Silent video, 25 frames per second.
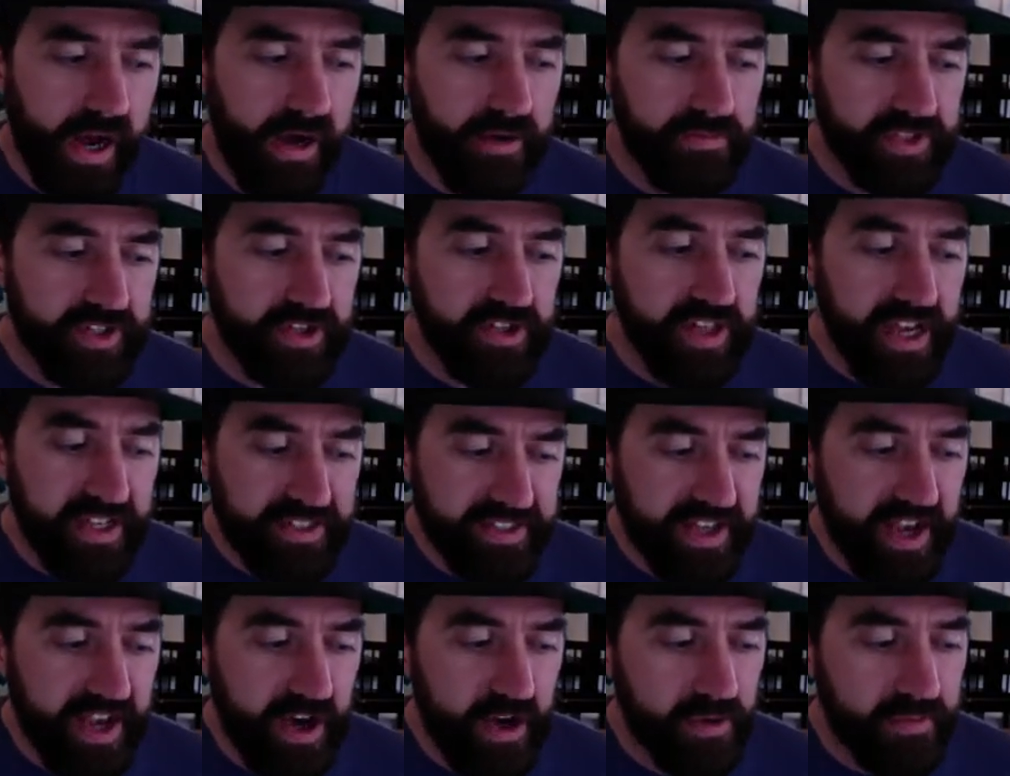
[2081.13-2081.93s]
So that's
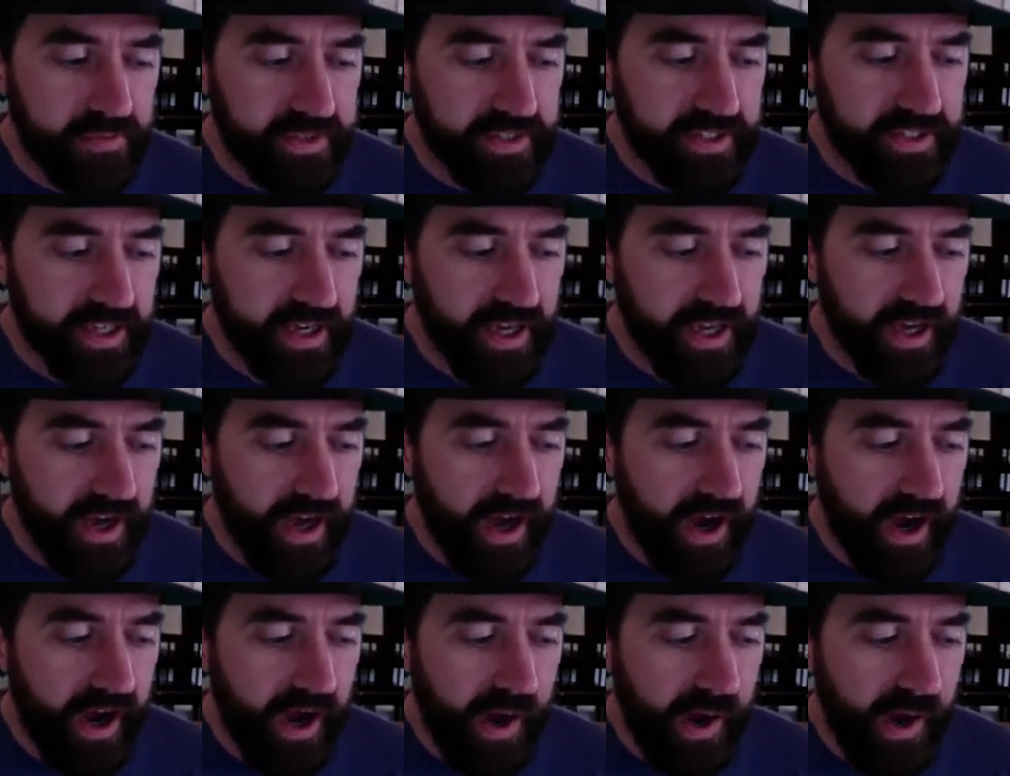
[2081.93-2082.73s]
helped.
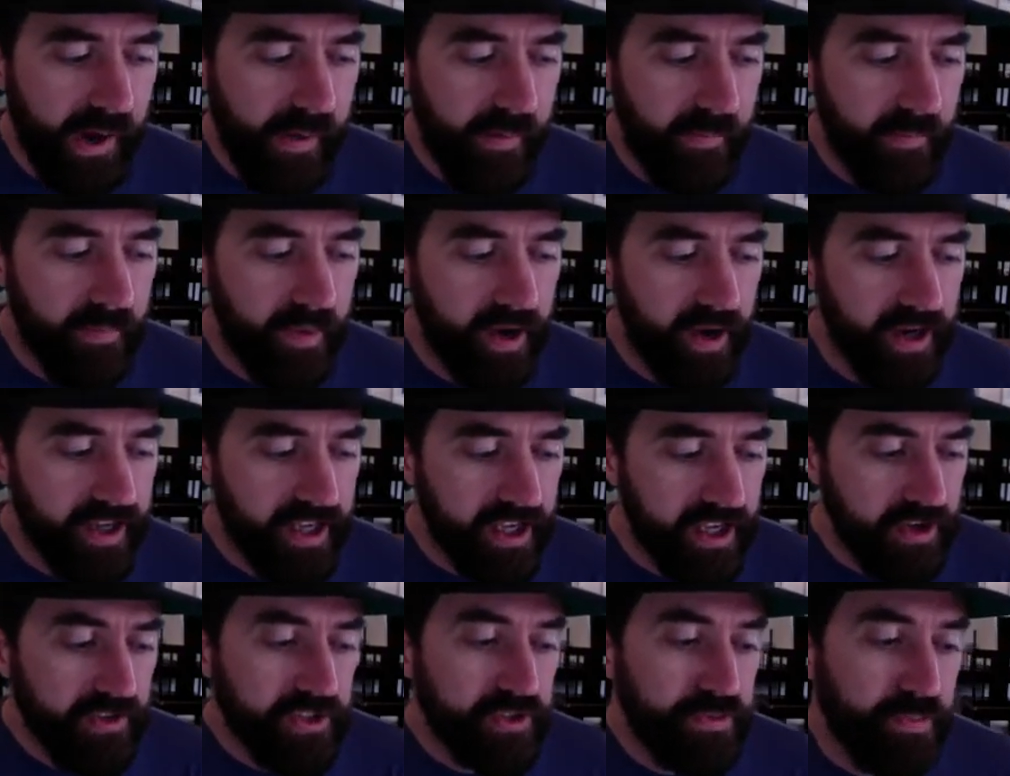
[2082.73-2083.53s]
a
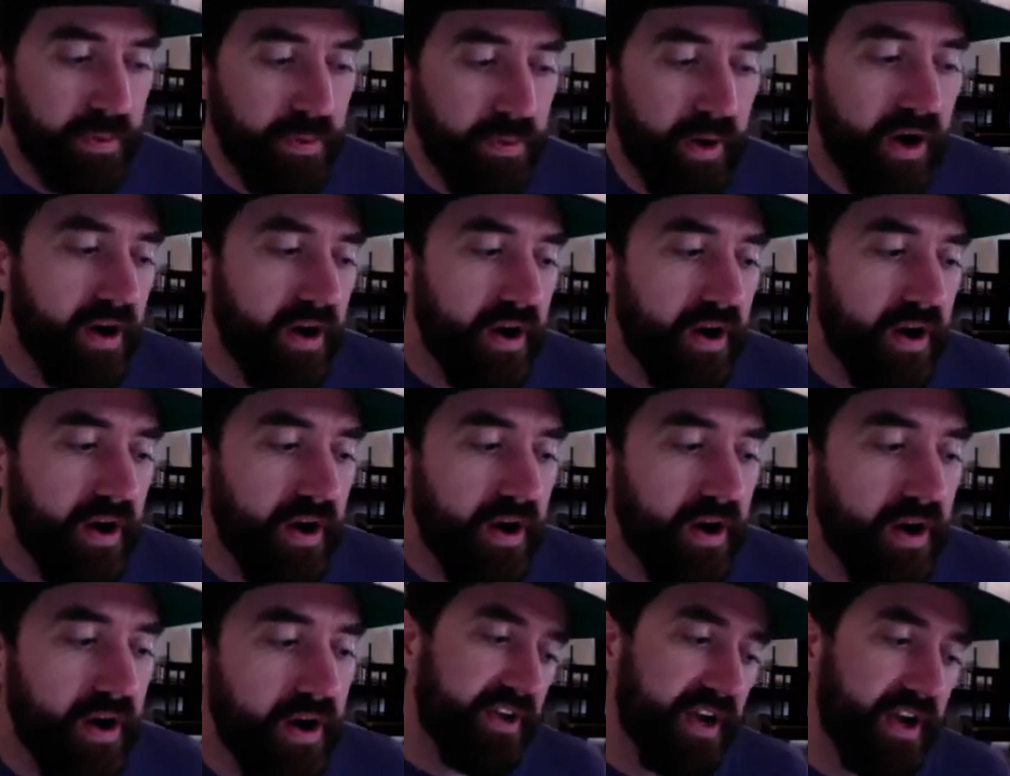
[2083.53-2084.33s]
huge part
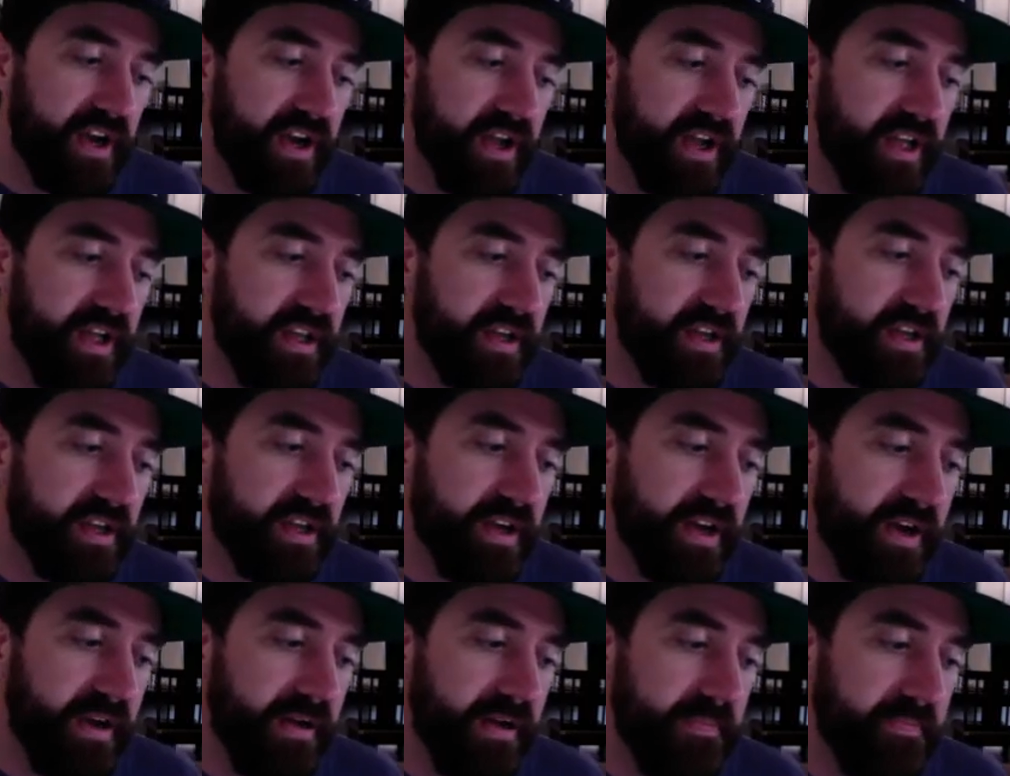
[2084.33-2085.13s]
of kind
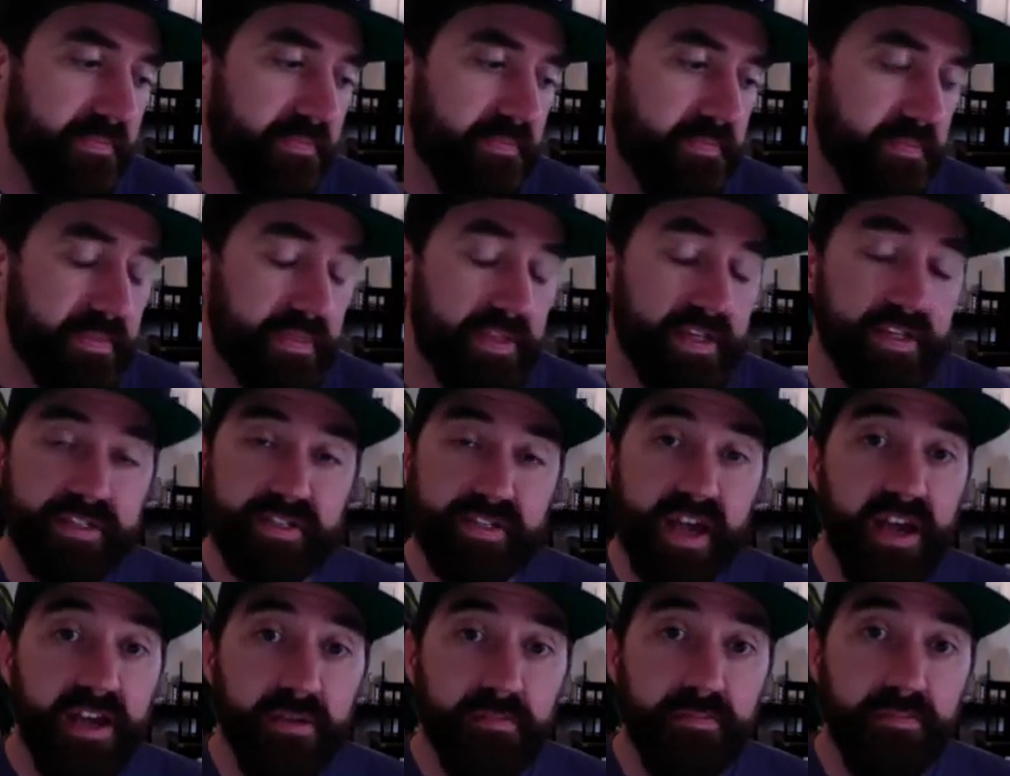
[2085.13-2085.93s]
of the
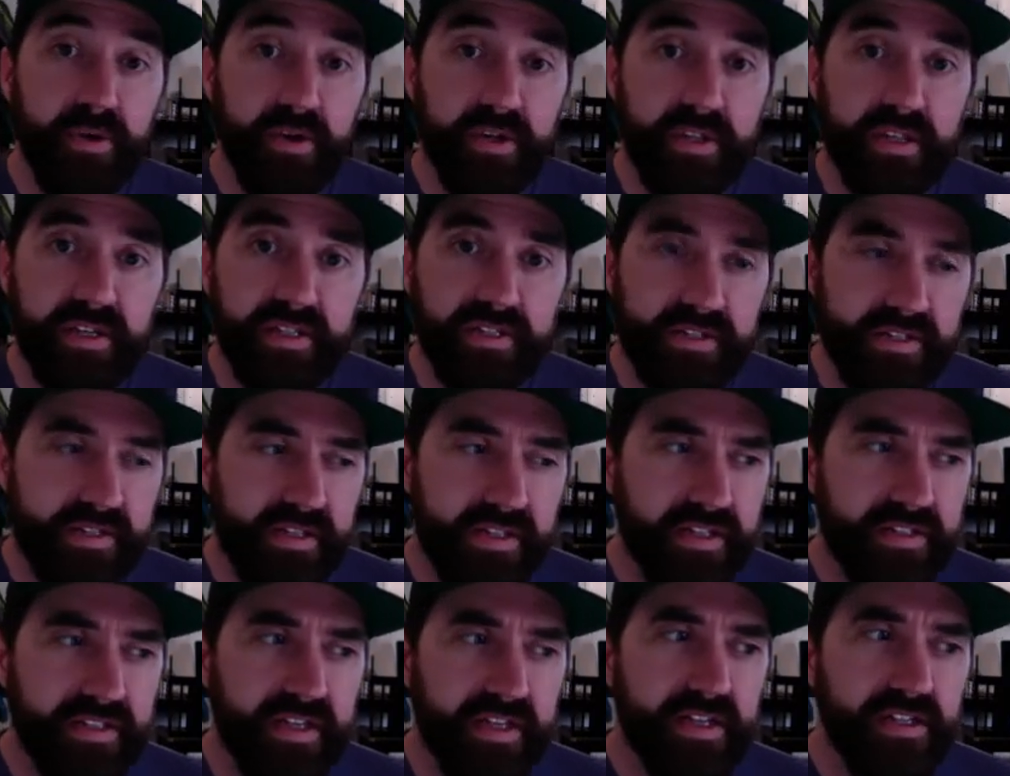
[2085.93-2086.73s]
second book
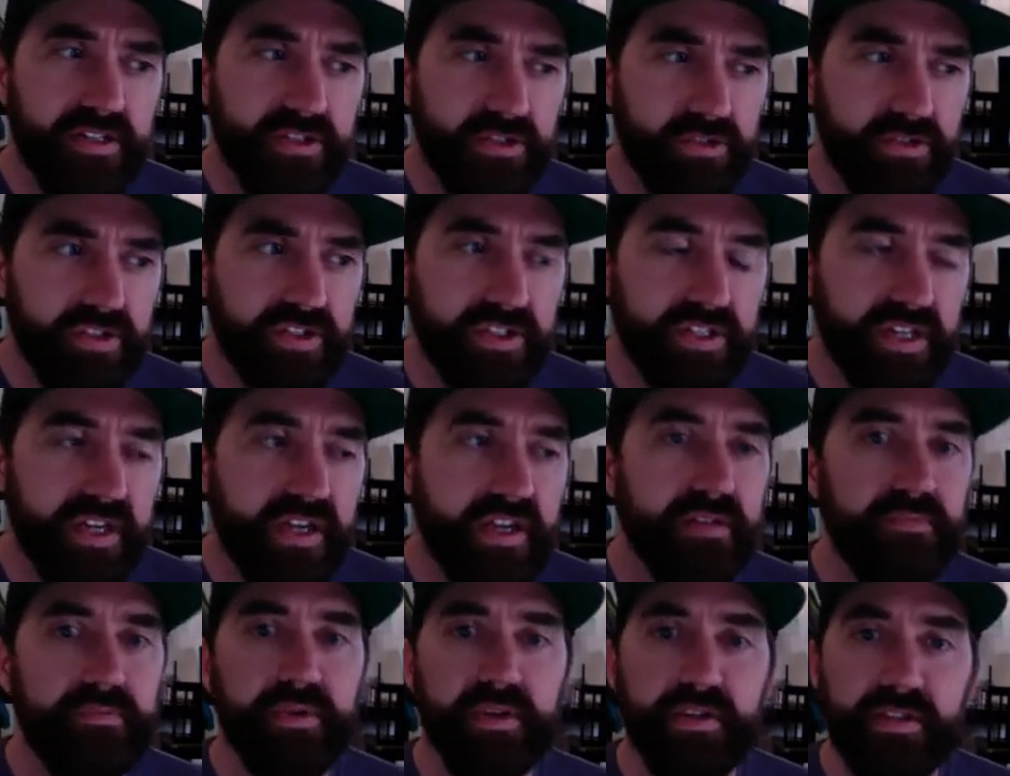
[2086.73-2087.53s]
that's interesting
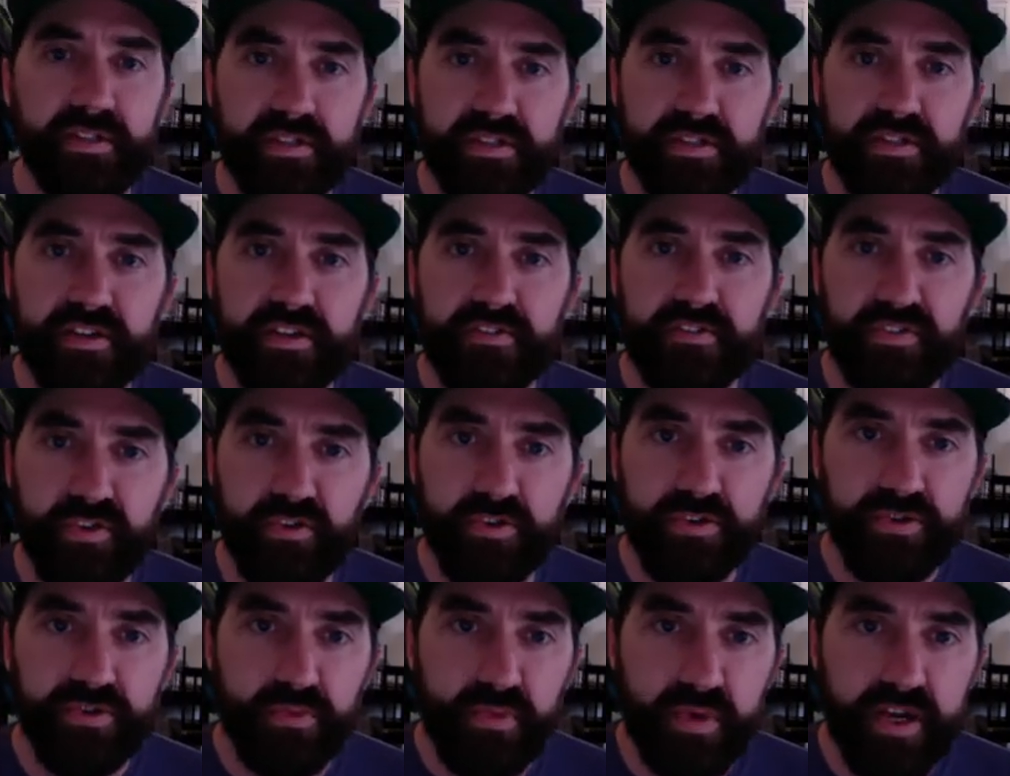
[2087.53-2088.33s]
and been
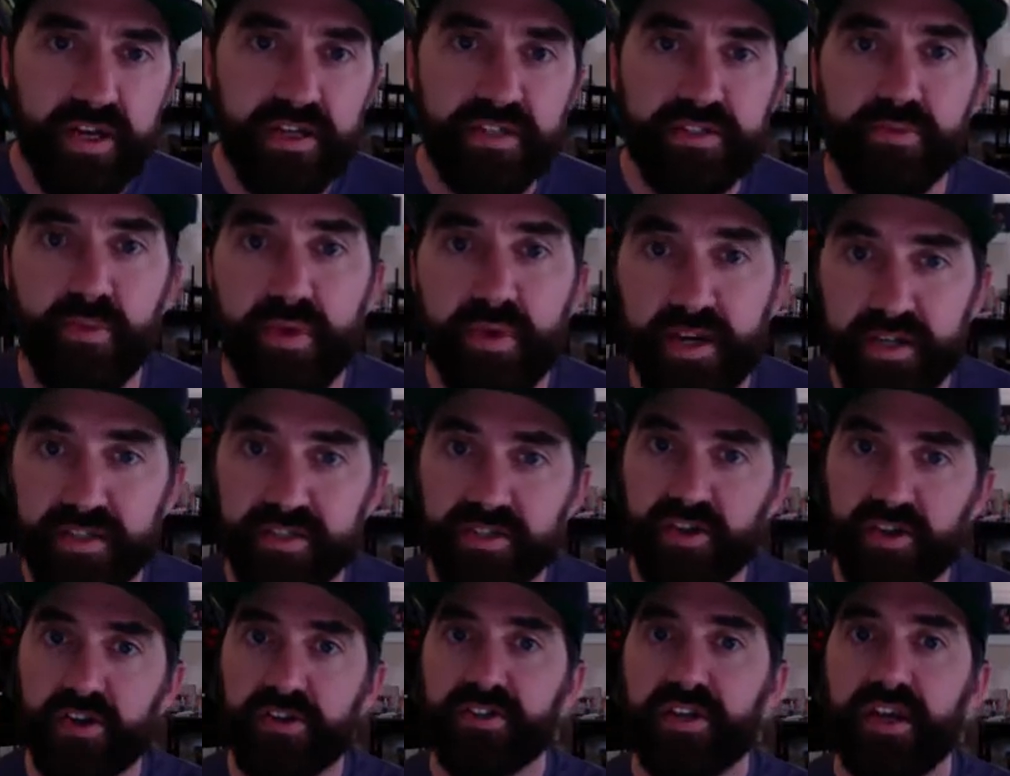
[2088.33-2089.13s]
difficult to read is when it
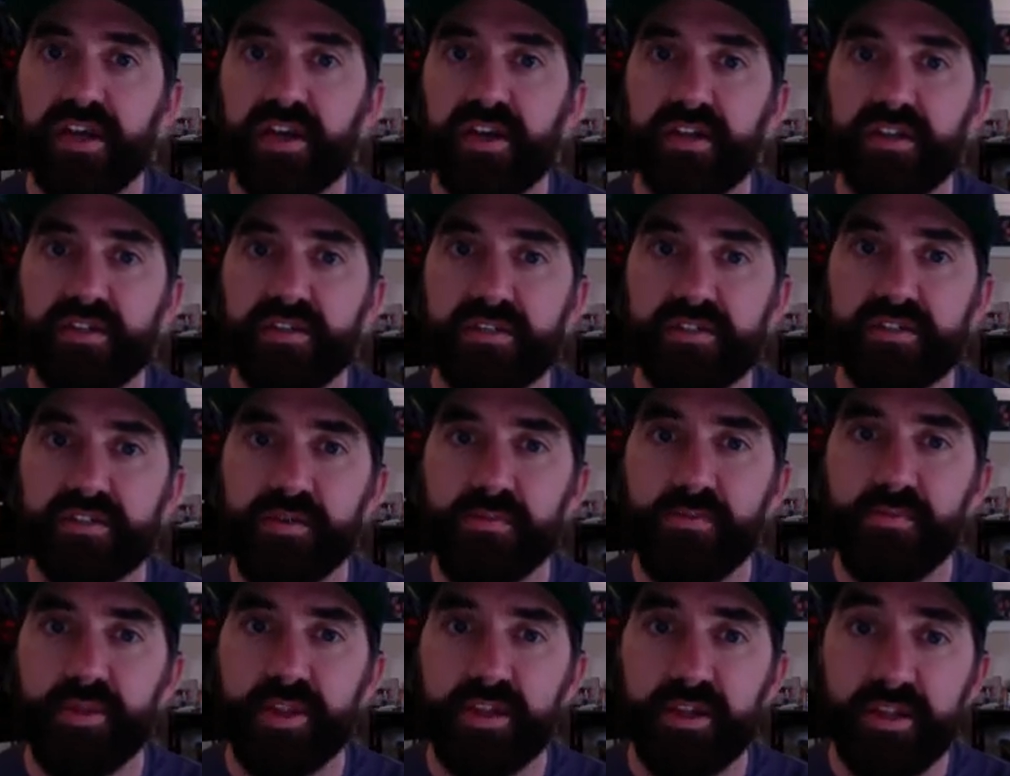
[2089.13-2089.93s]
starts getting into
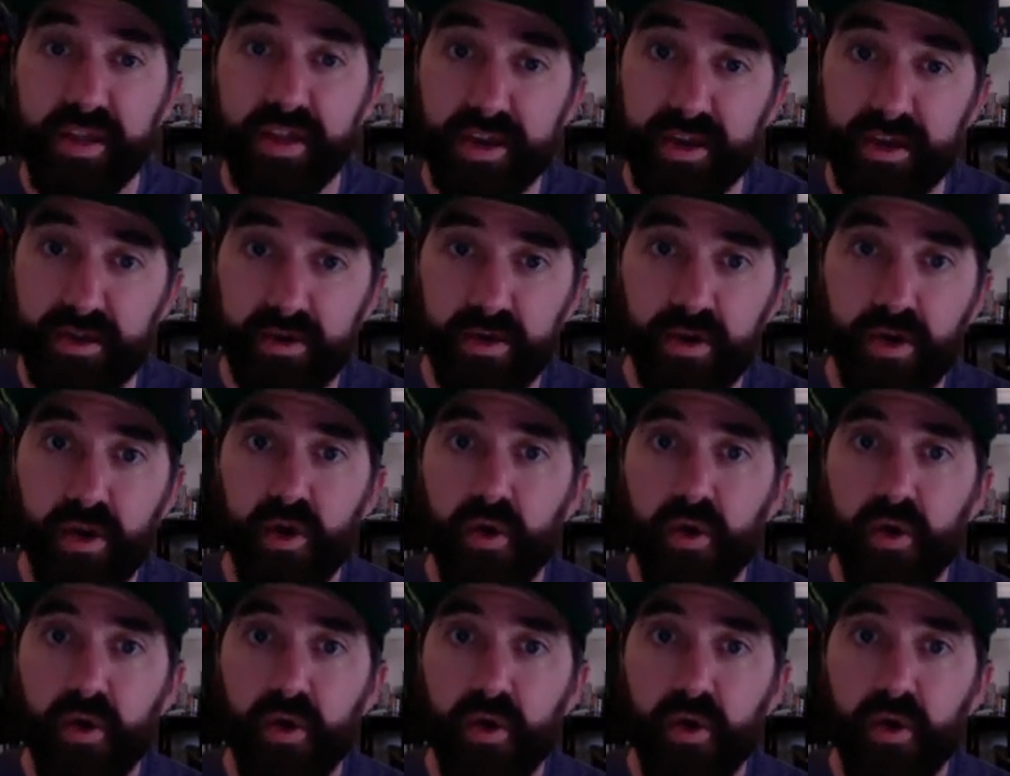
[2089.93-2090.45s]
some of the, like,